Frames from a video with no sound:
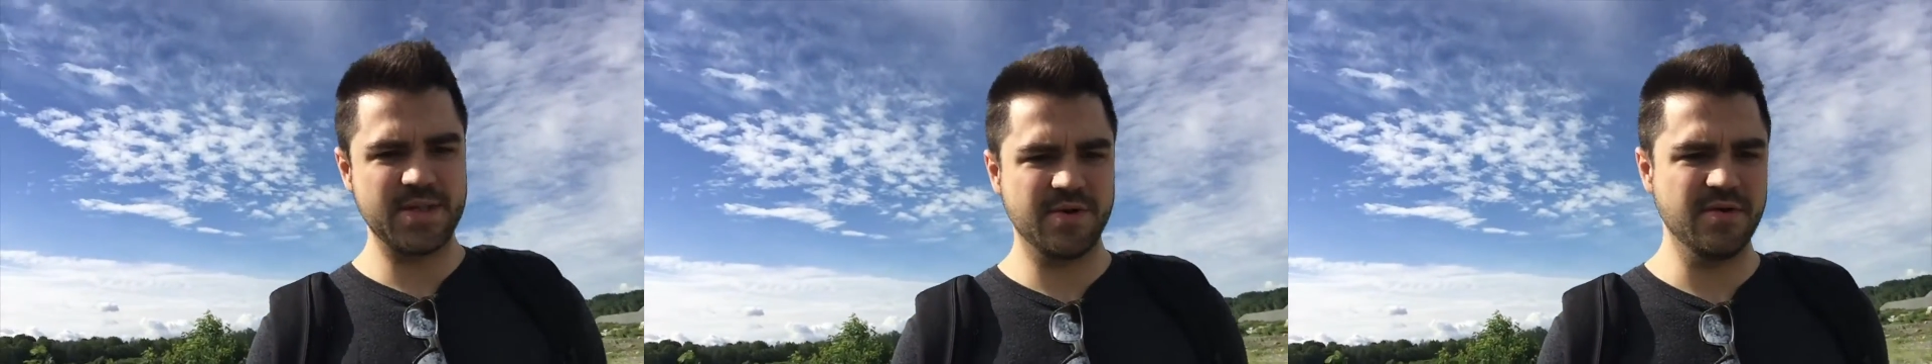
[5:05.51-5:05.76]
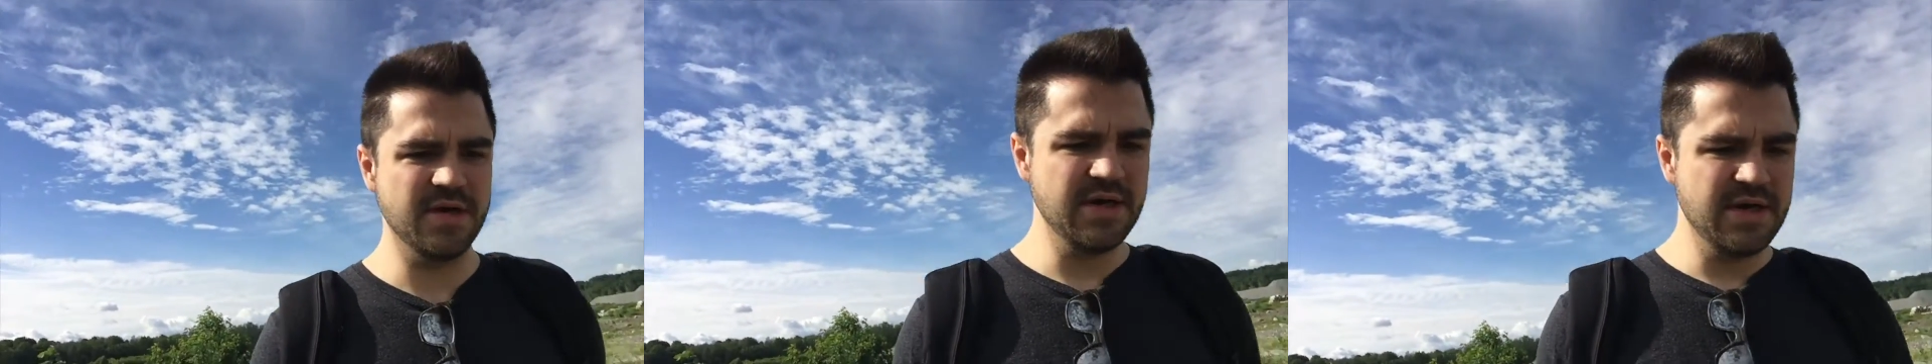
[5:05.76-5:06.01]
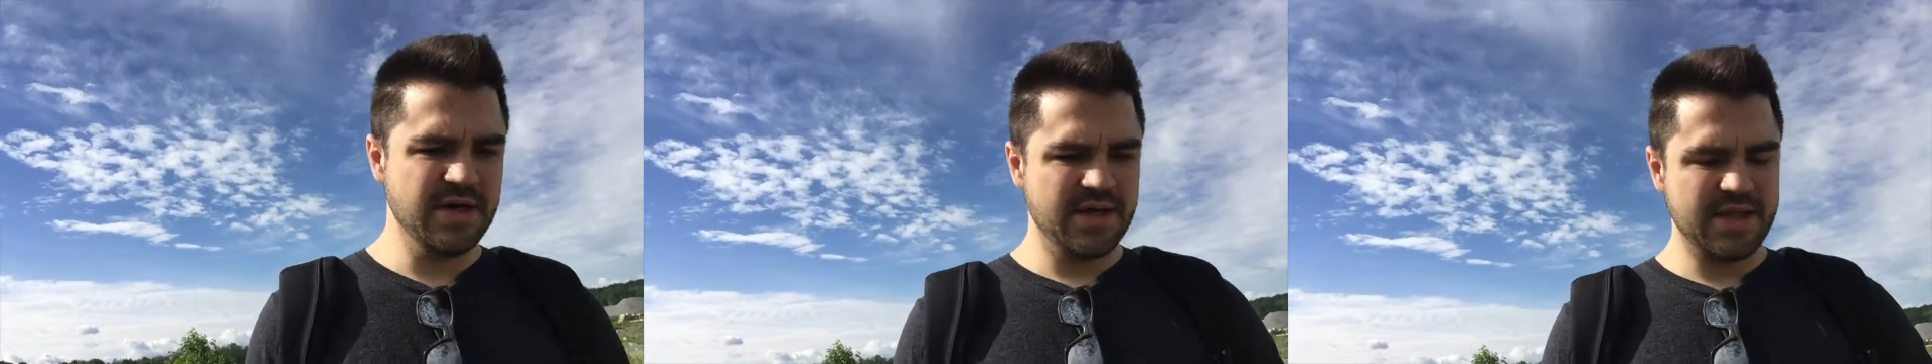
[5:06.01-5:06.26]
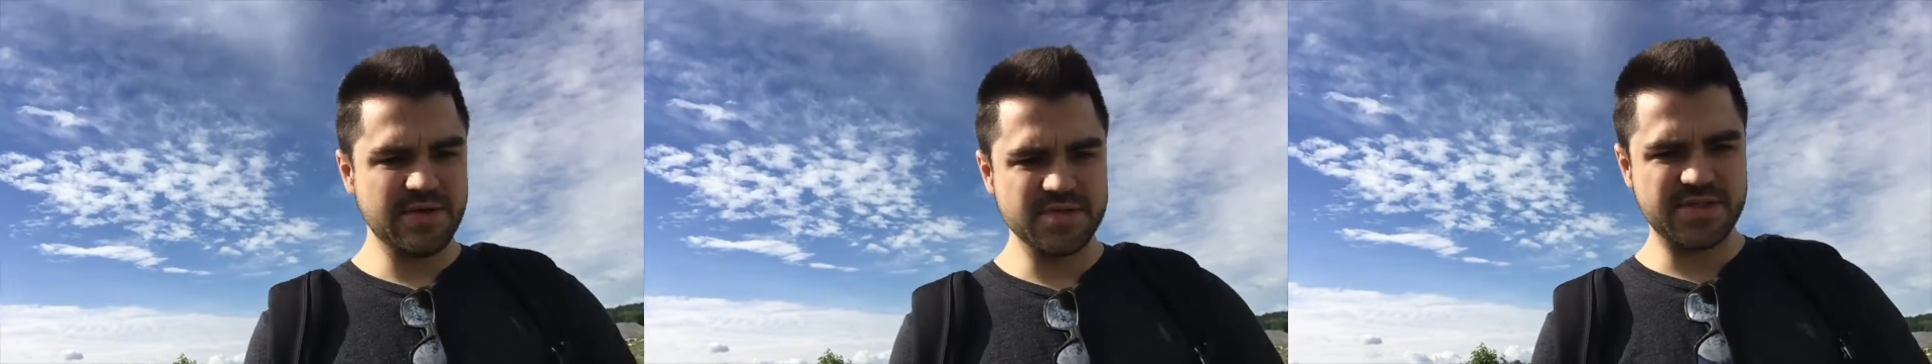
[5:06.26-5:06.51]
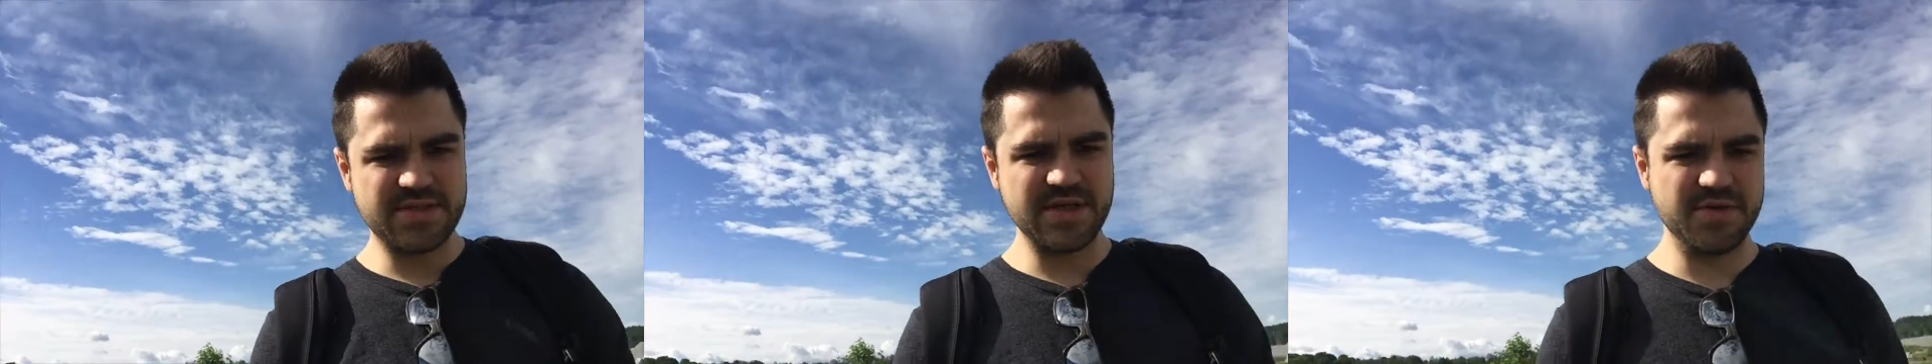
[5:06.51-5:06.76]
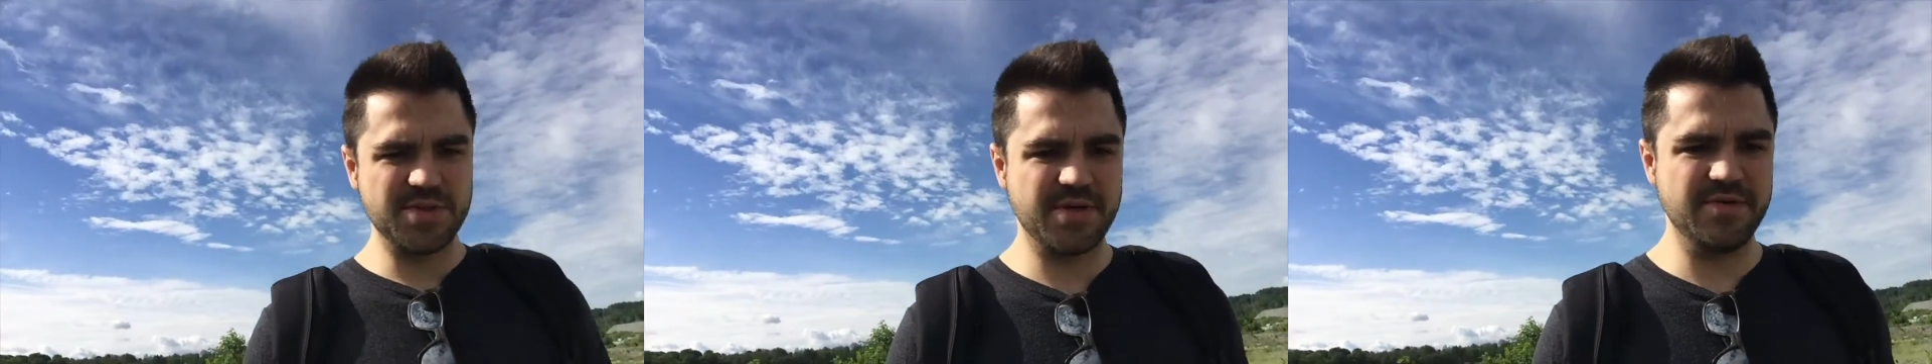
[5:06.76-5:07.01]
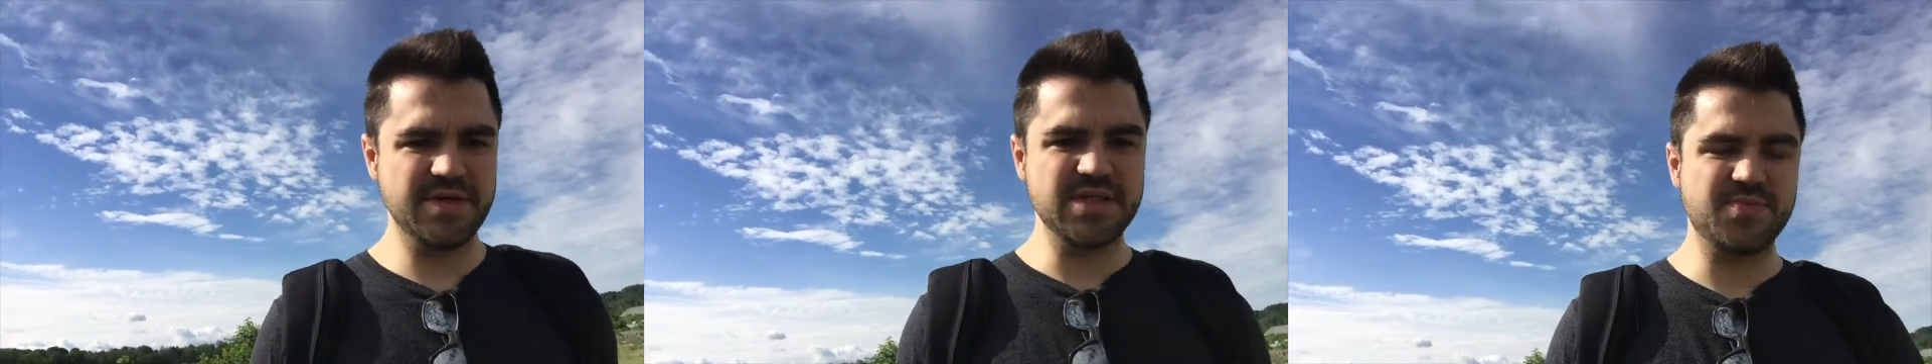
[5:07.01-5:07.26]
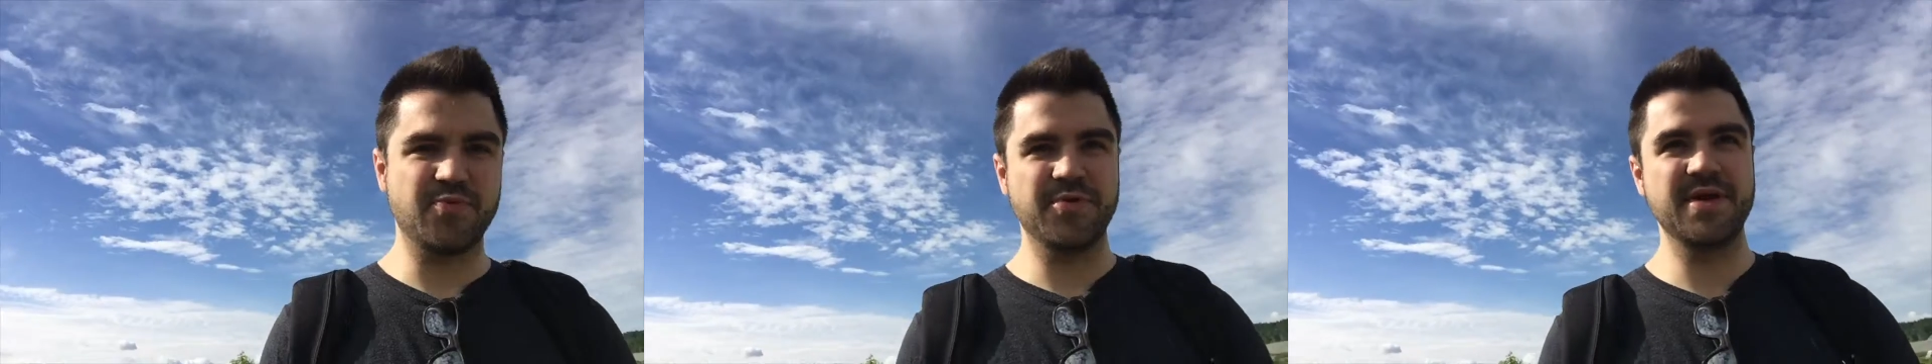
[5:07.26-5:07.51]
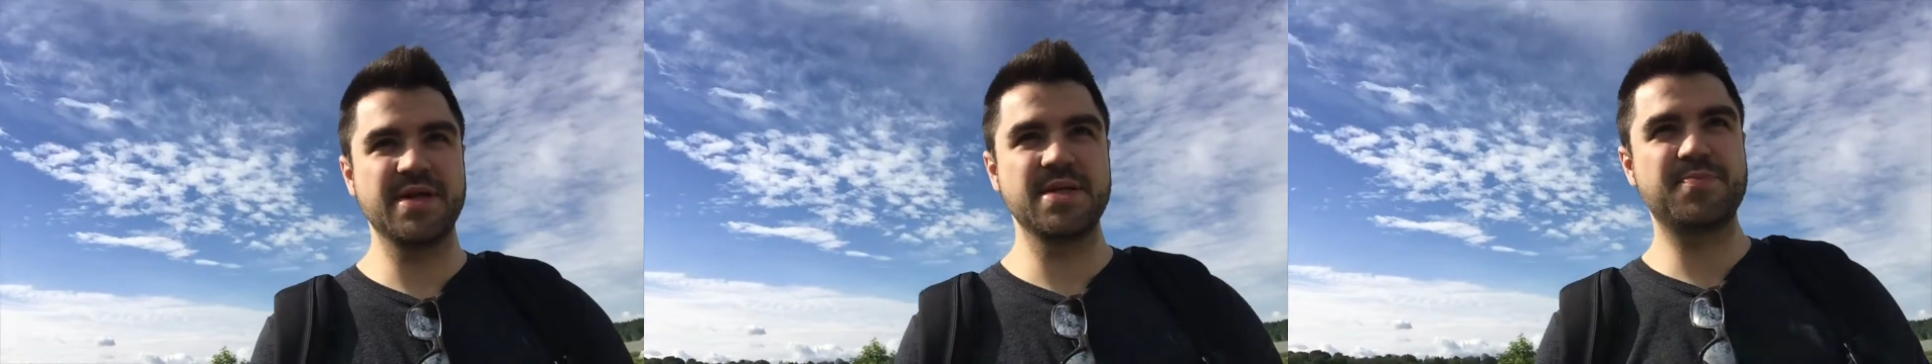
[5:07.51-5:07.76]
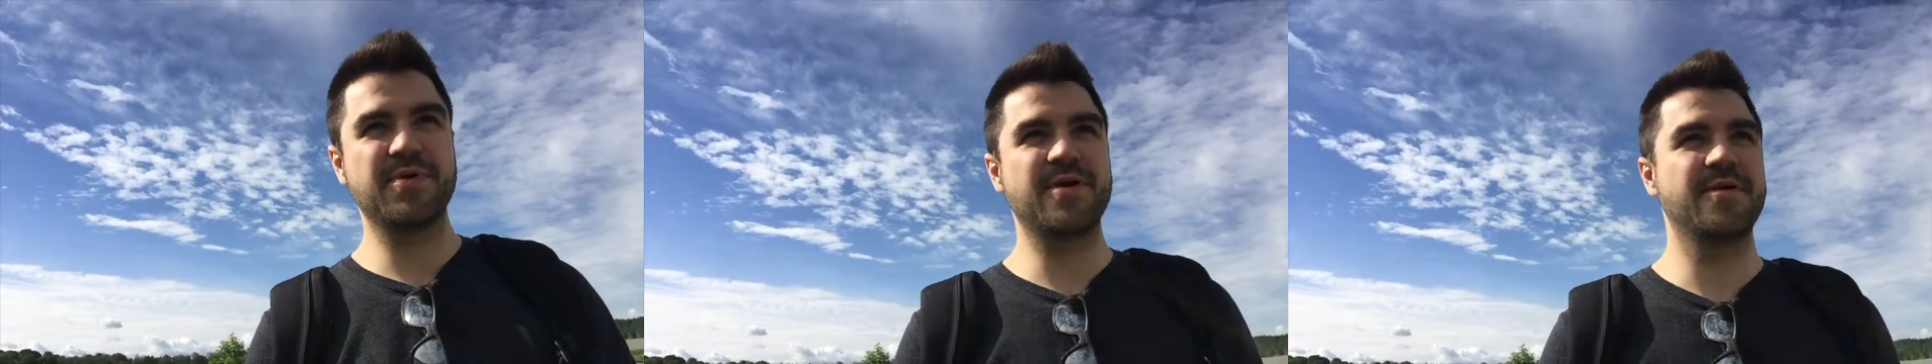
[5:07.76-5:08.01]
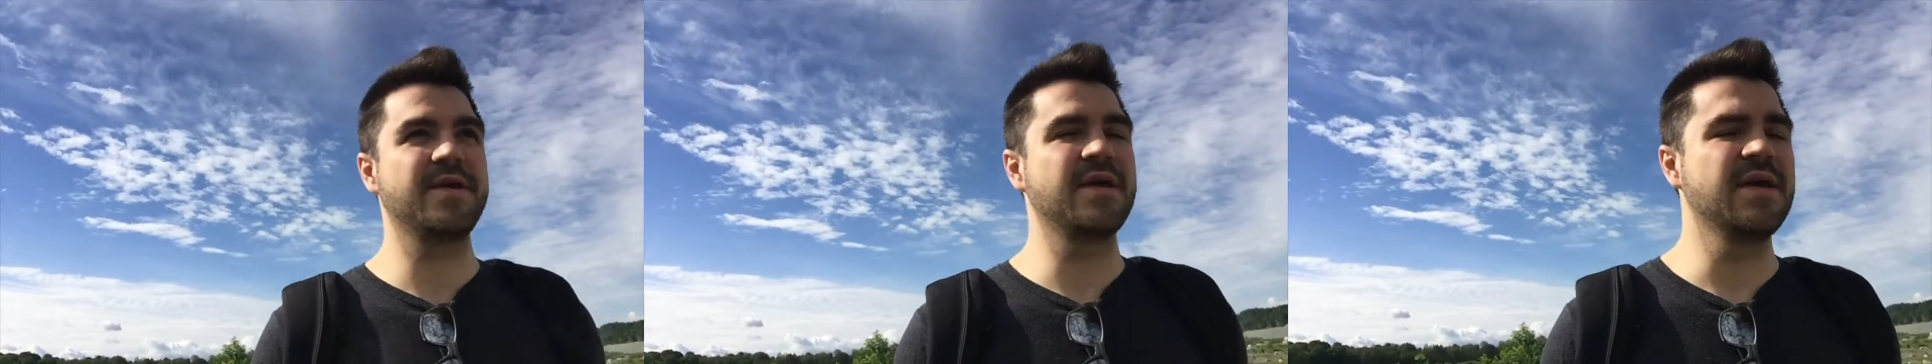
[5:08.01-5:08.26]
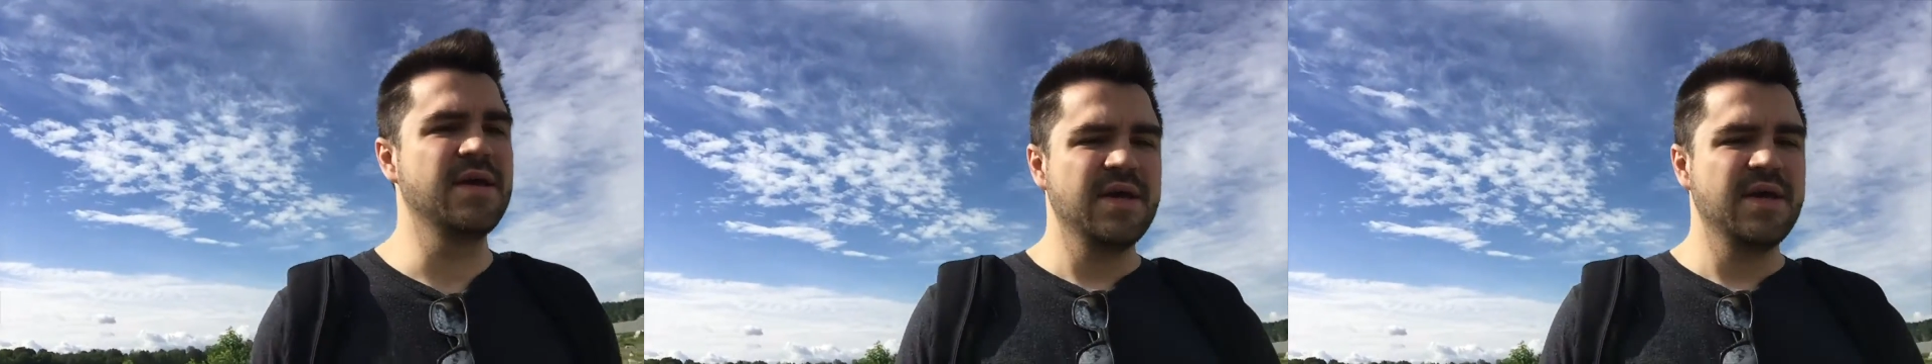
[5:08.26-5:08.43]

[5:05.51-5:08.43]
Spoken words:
So that was very inspiring.